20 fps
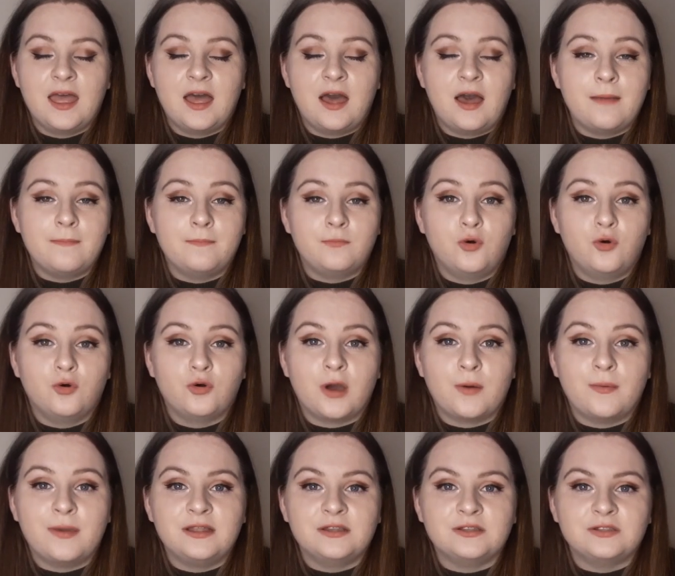I'm not
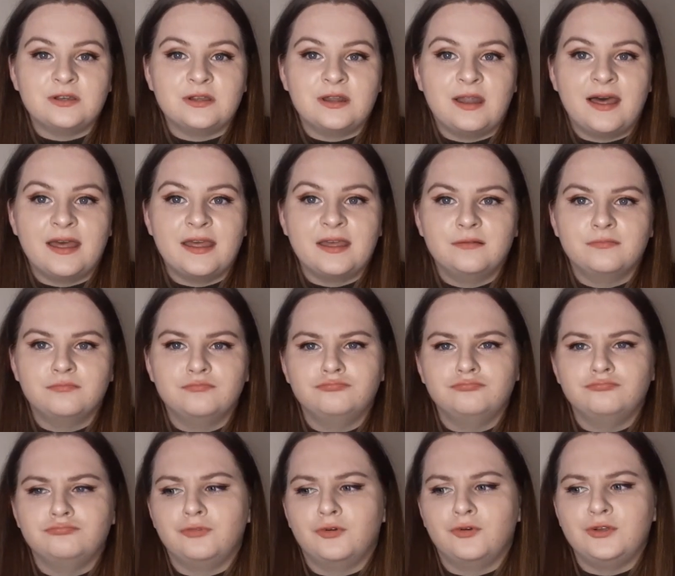going to
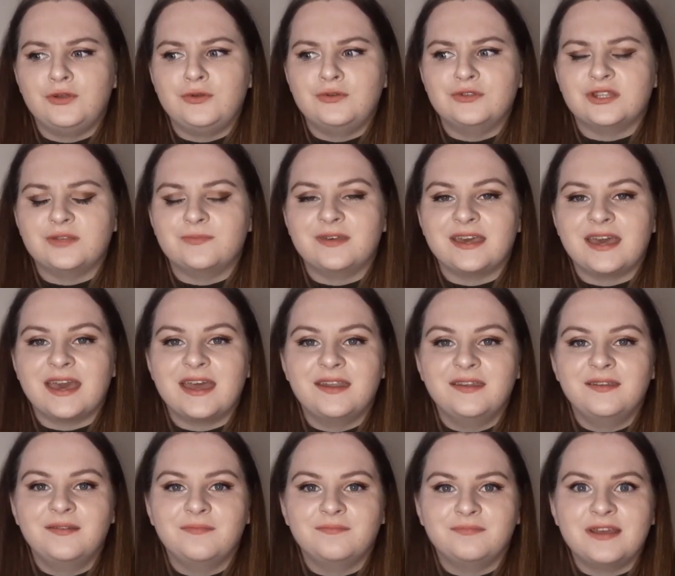not use them
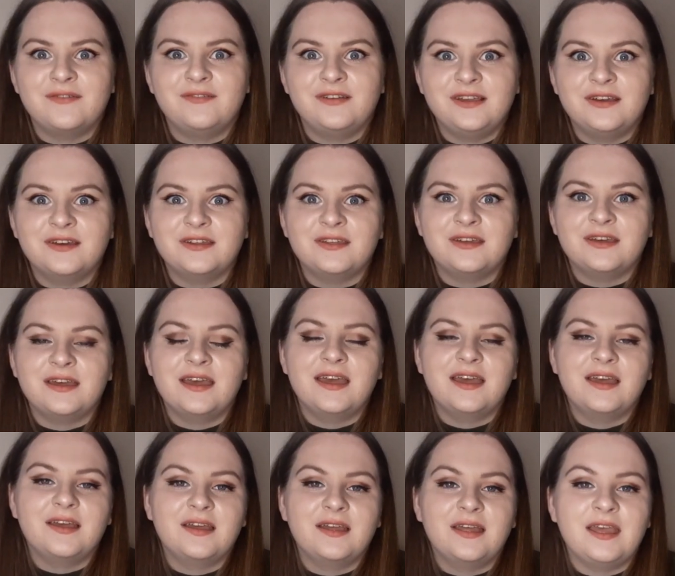again. Definitely going to
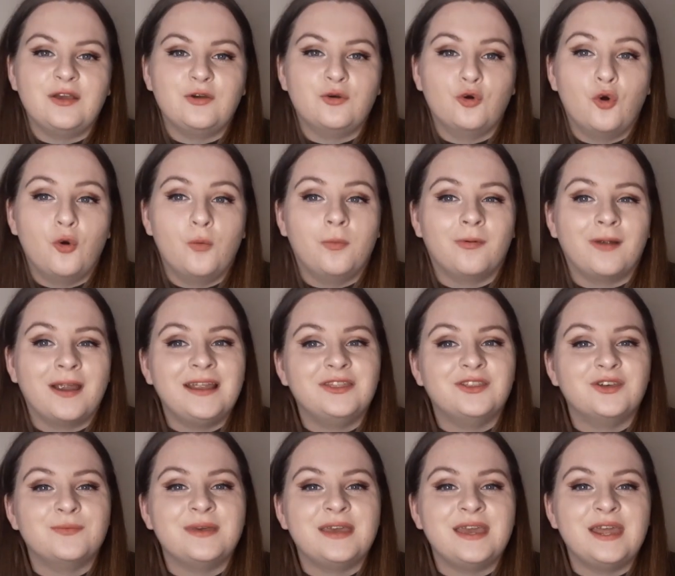
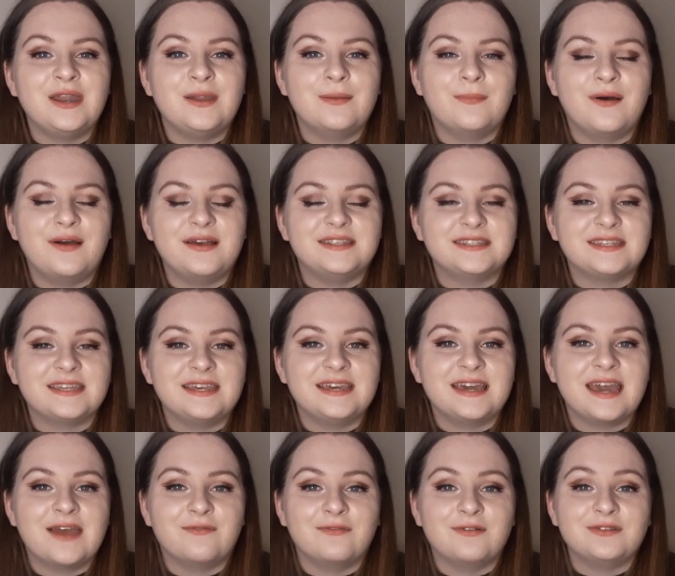incorporate them in my
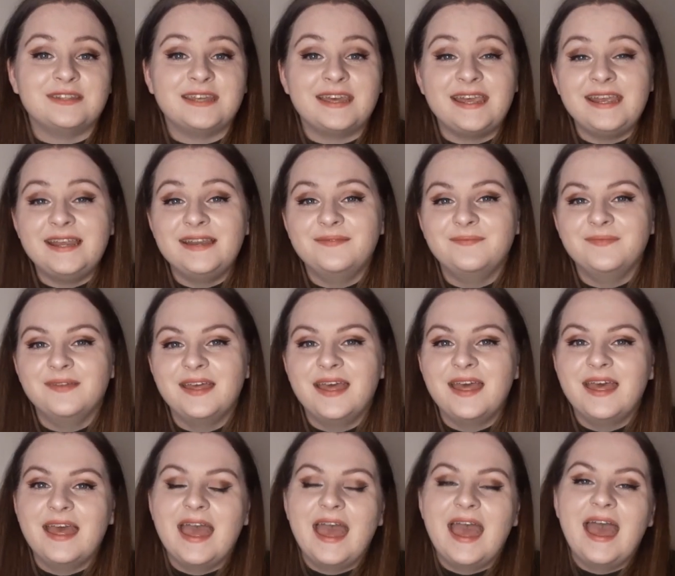skincare routine.
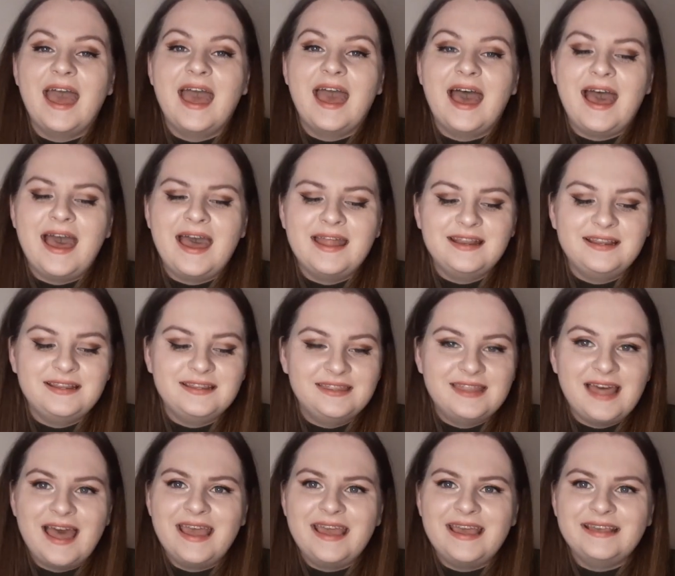And
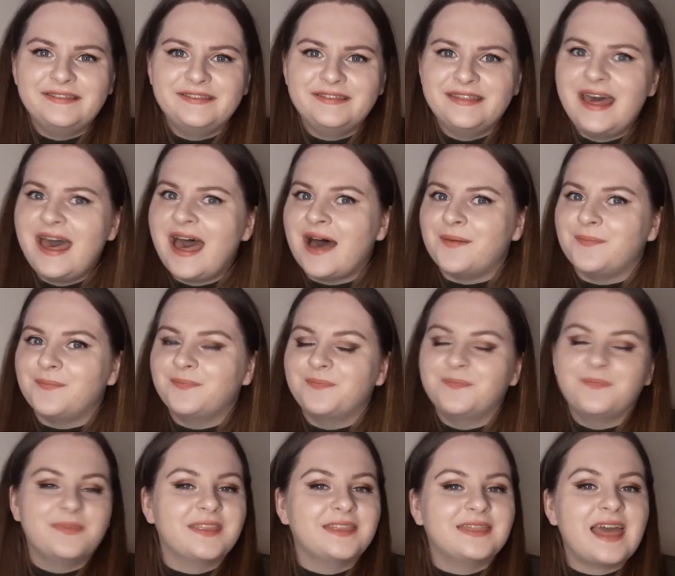that is that.
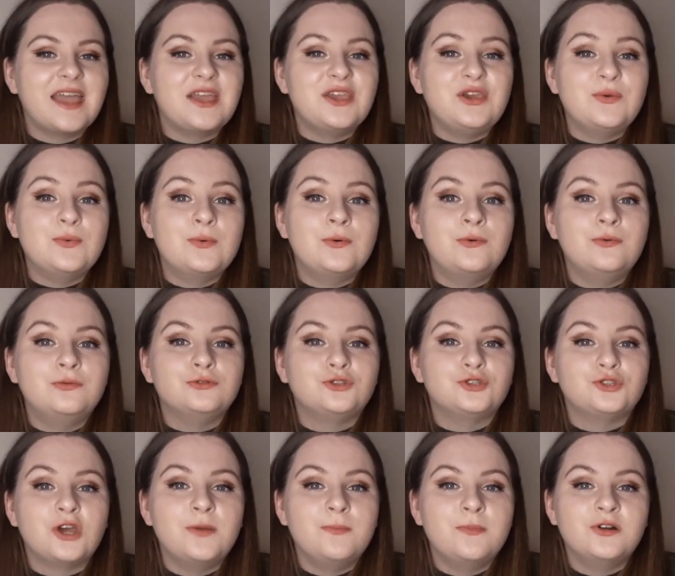Thank you all
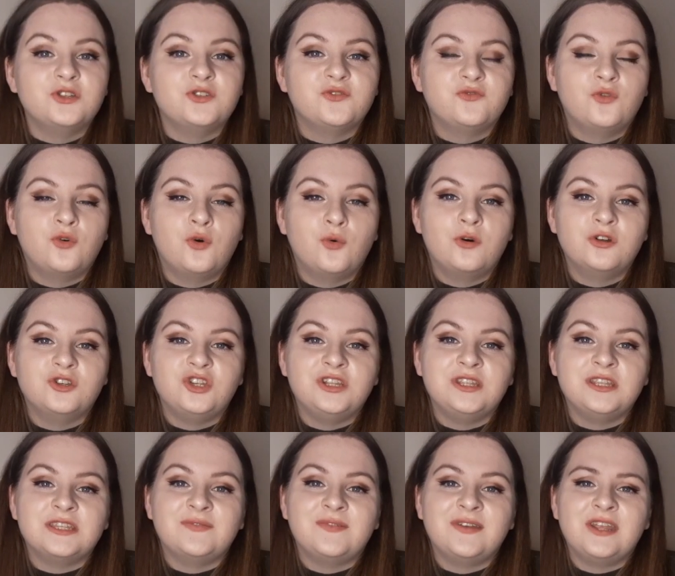so much for
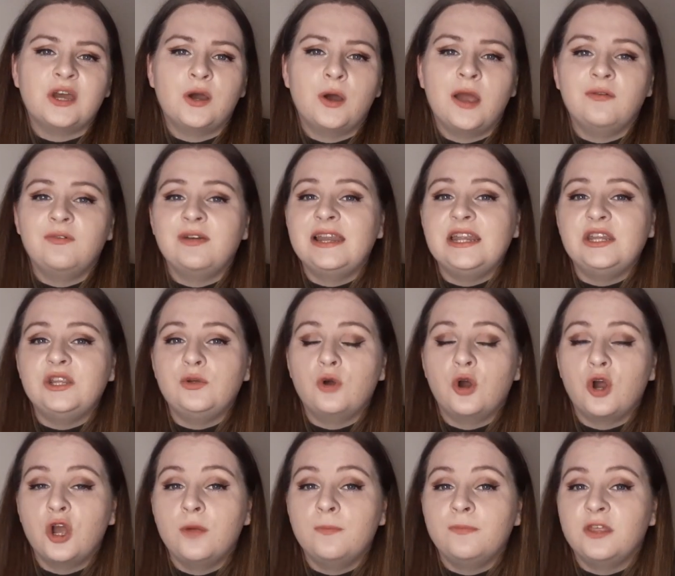watching this video. I really do
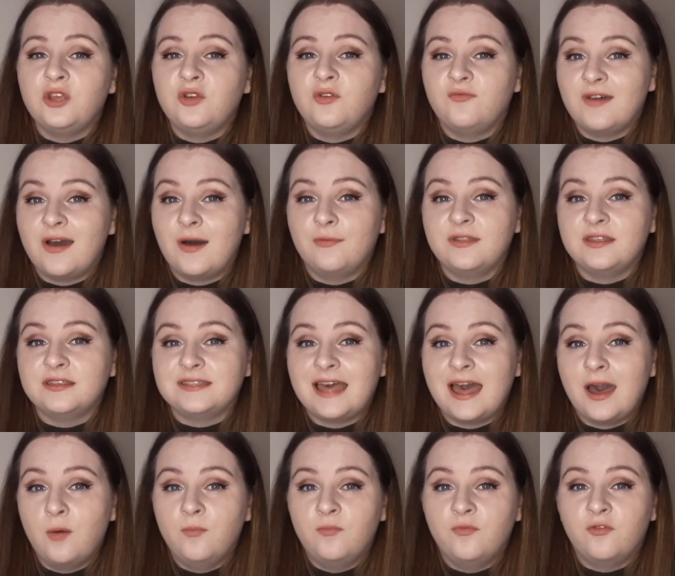hope that you found this
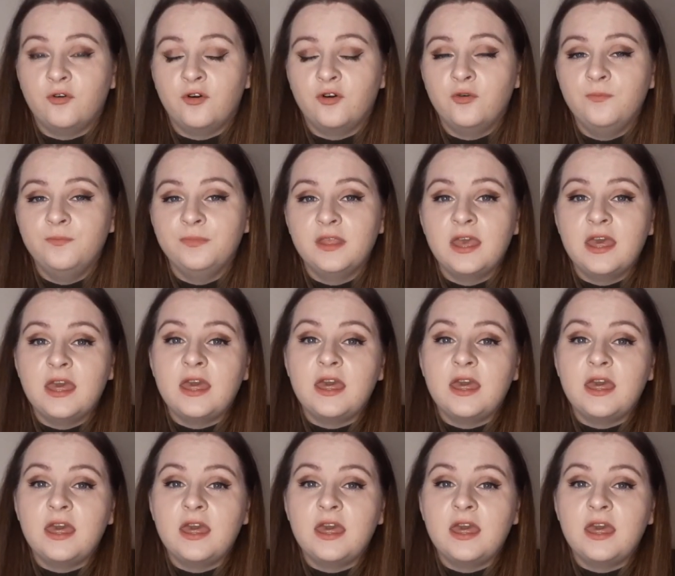helpful.